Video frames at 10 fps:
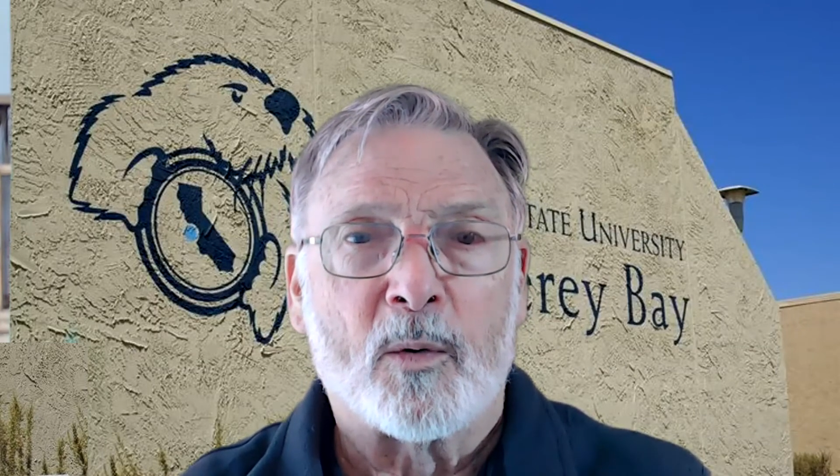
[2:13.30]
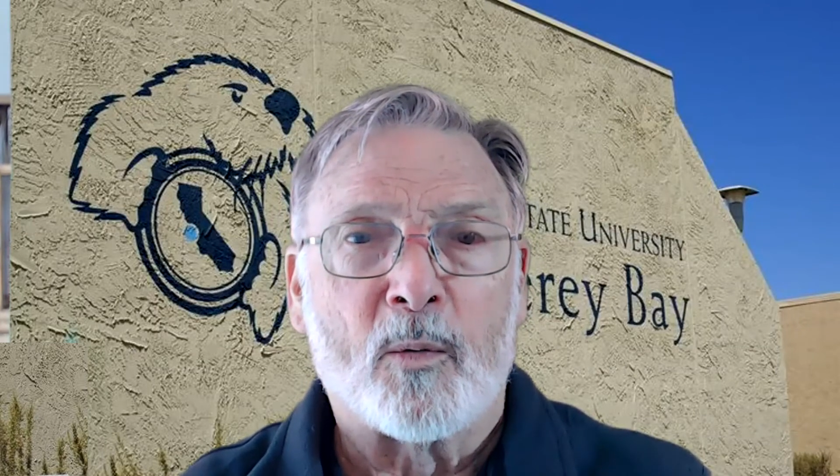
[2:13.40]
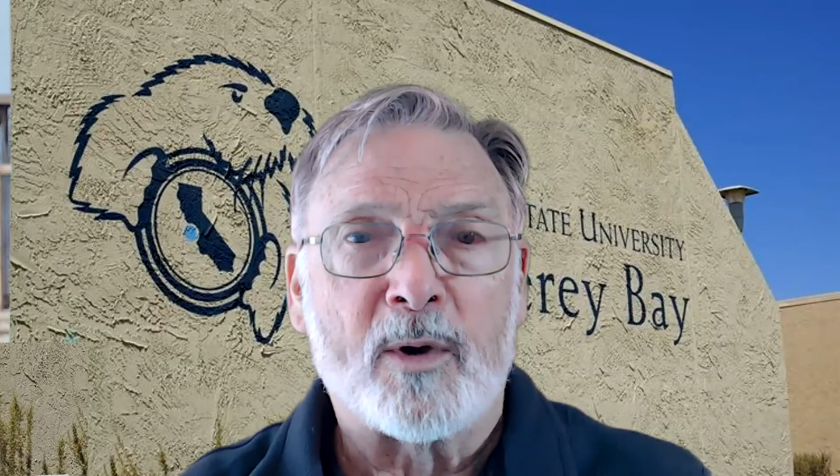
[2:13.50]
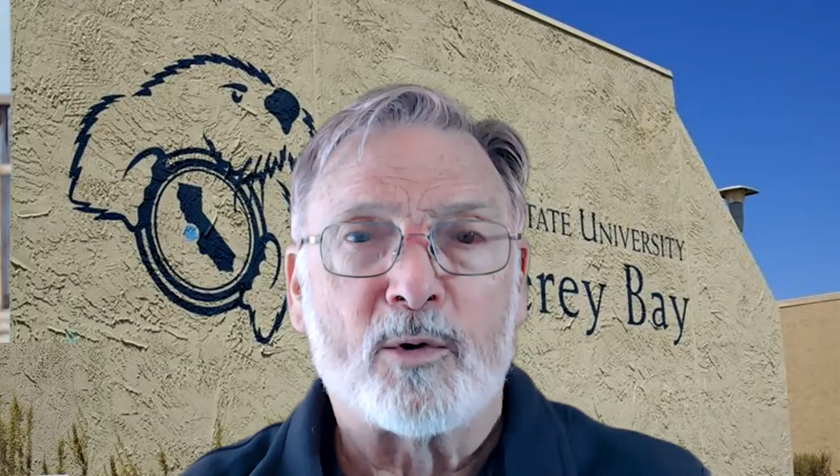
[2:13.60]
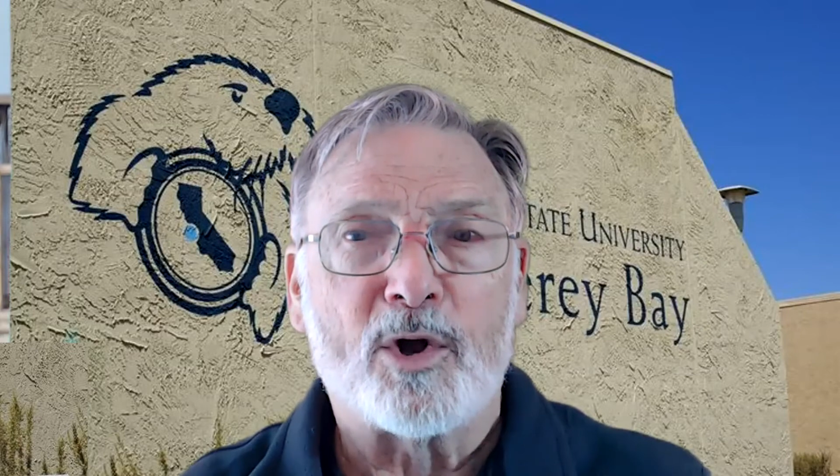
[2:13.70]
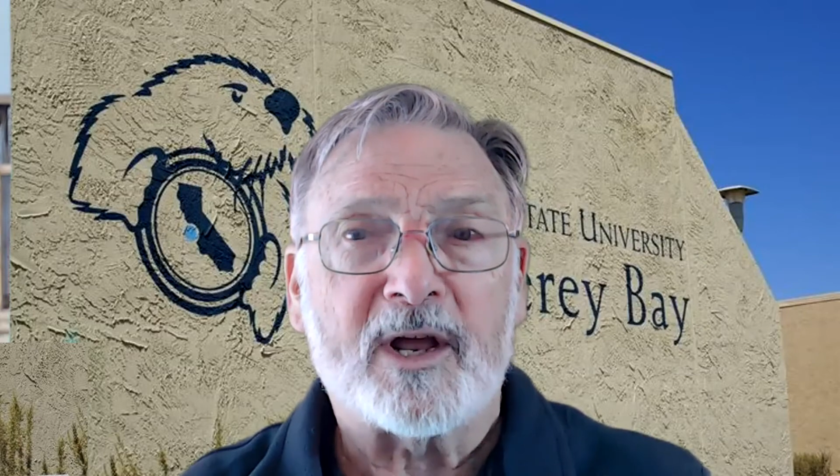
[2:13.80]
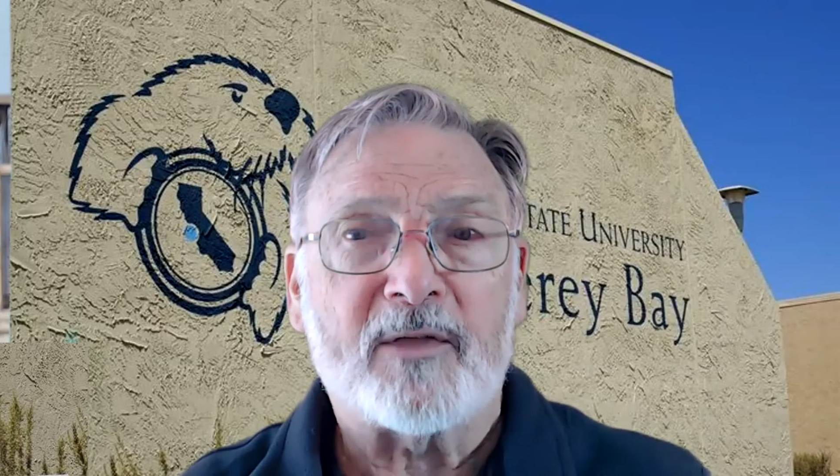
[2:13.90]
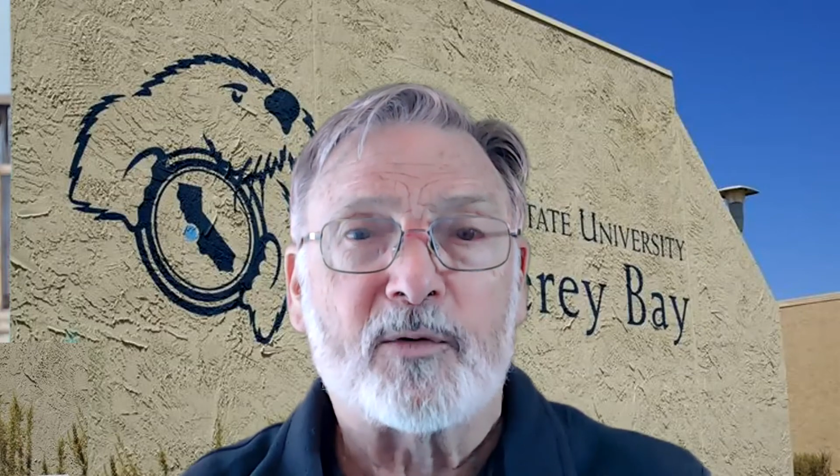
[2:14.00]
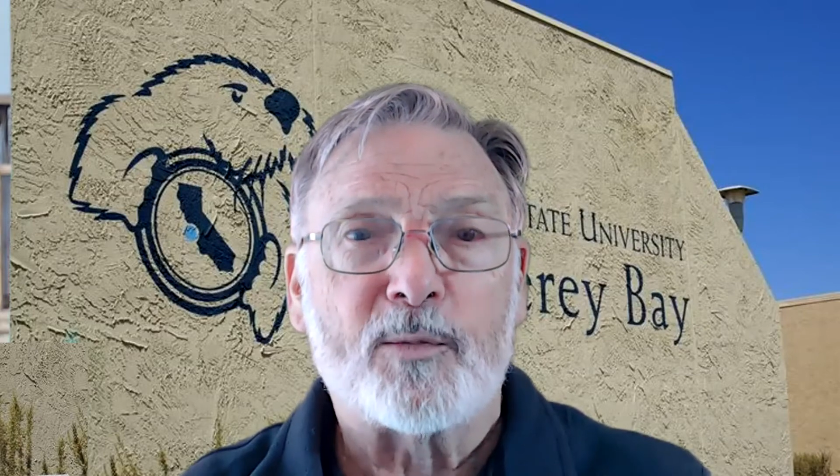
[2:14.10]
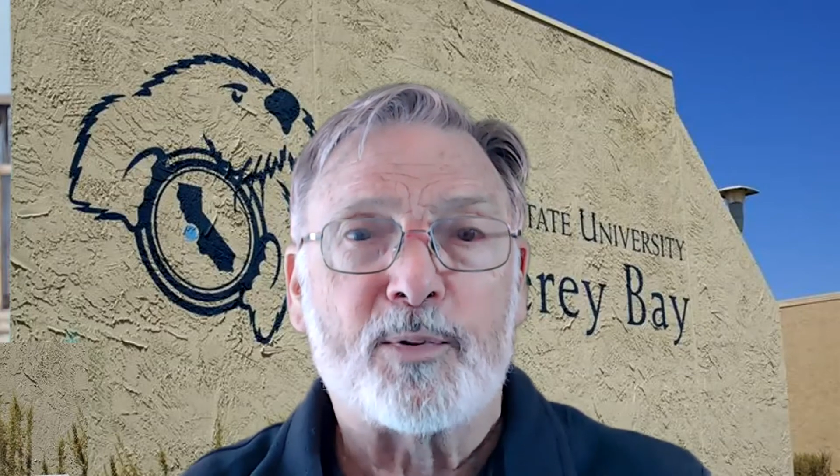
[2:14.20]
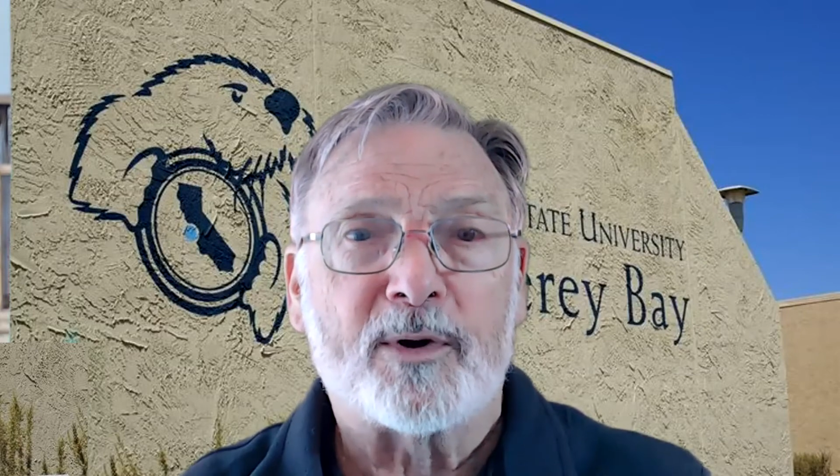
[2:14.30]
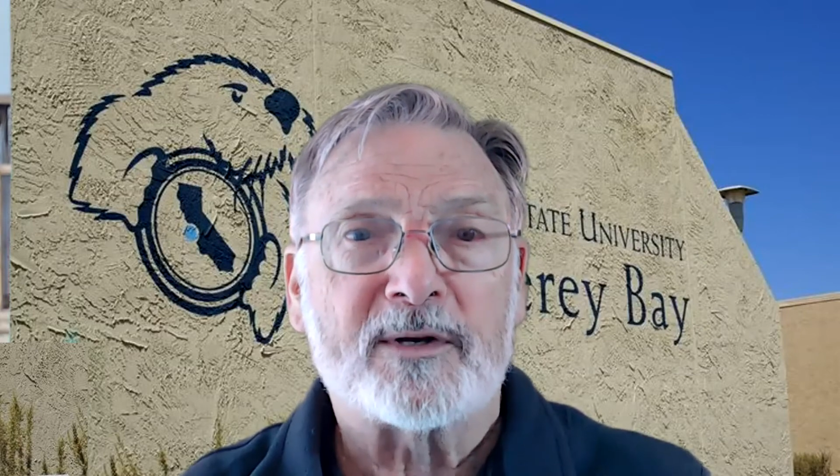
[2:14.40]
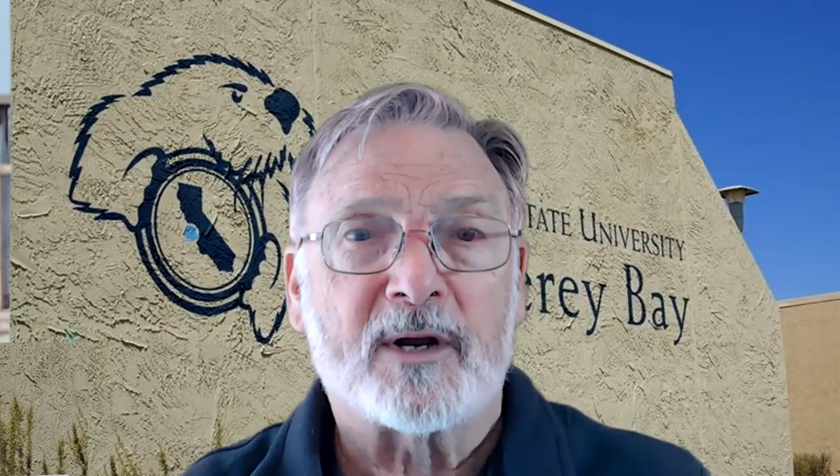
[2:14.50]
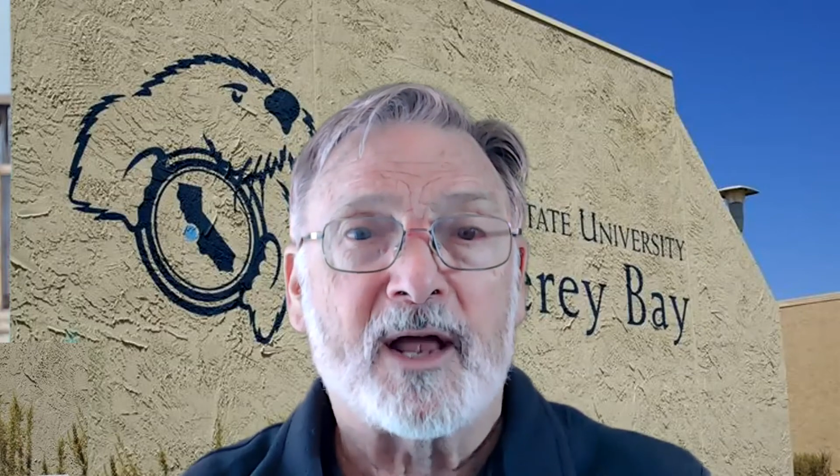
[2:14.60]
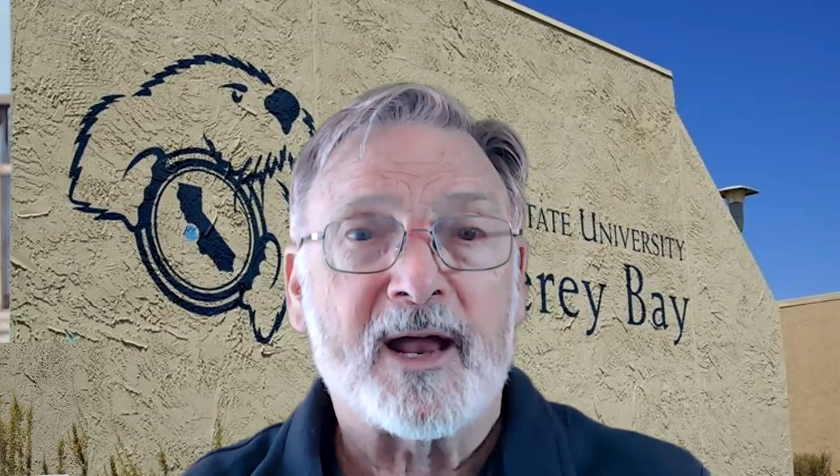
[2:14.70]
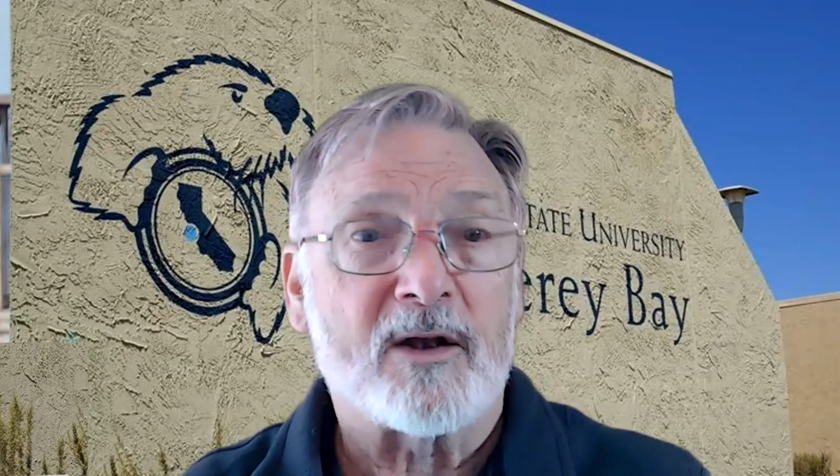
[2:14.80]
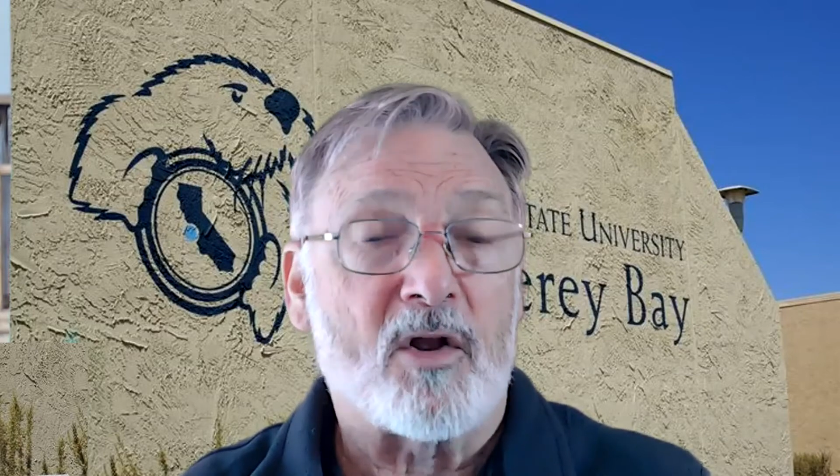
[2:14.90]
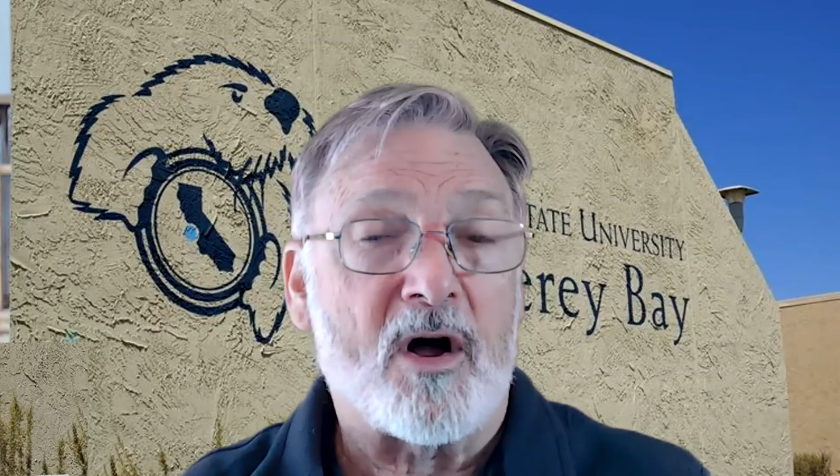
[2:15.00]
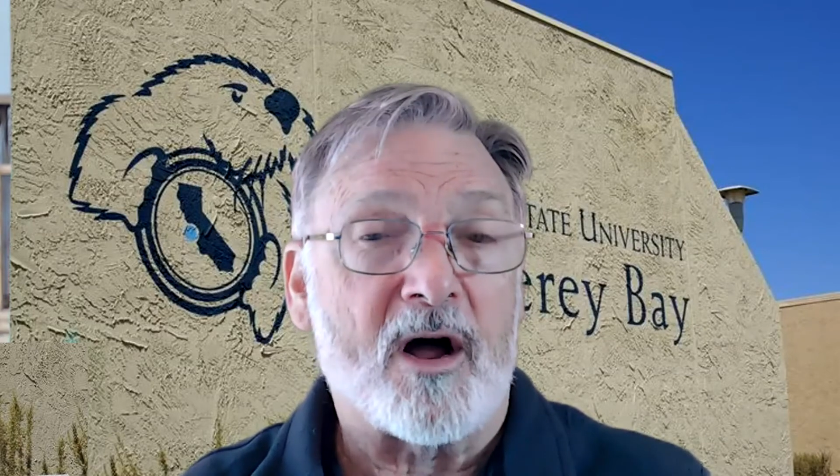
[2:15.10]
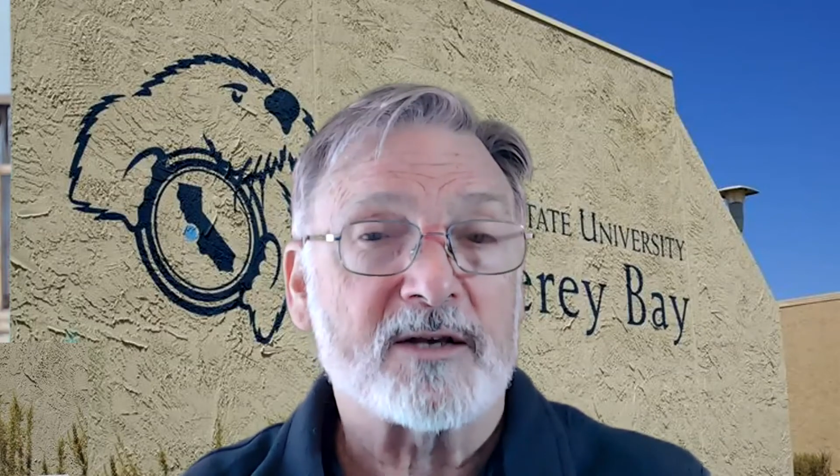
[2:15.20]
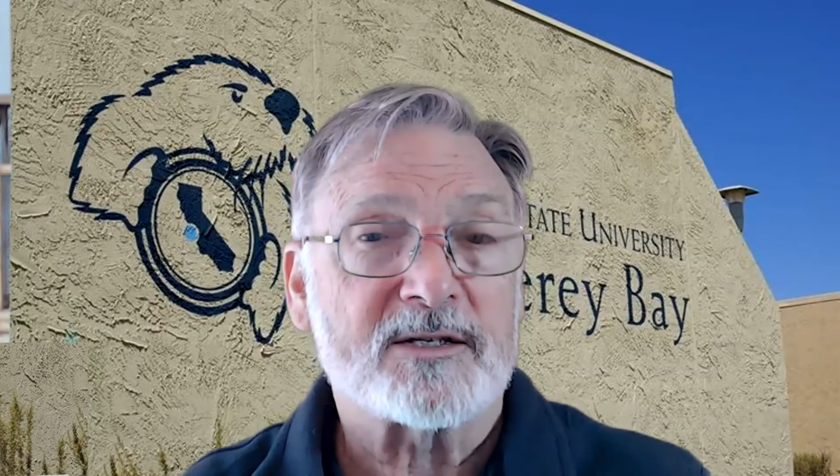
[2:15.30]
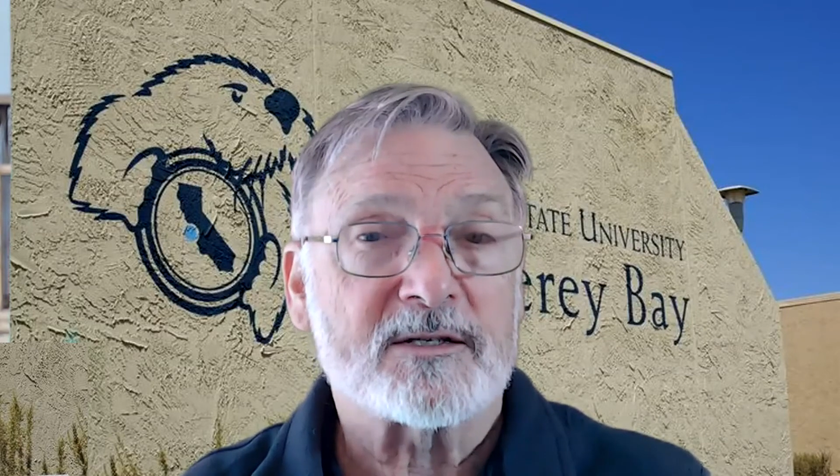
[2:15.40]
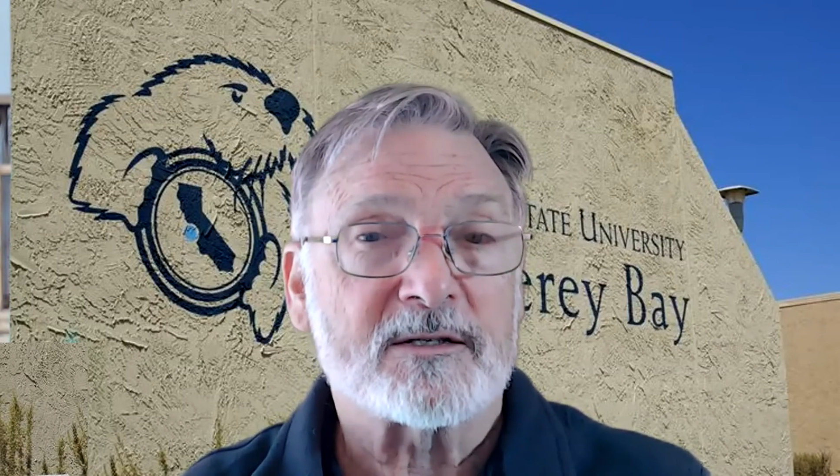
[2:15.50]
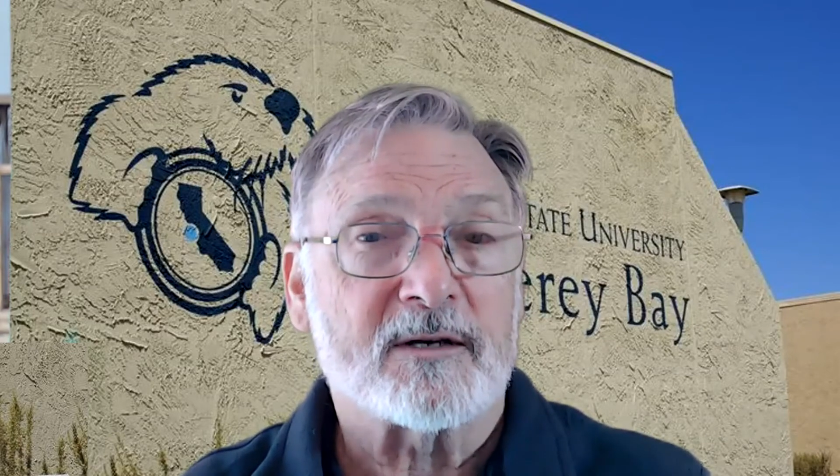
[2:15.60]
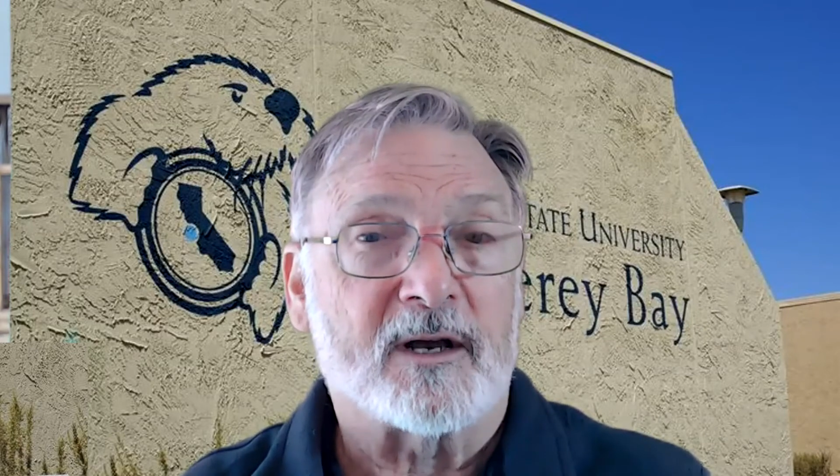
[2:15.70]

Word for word: We will look at throughput delay and loss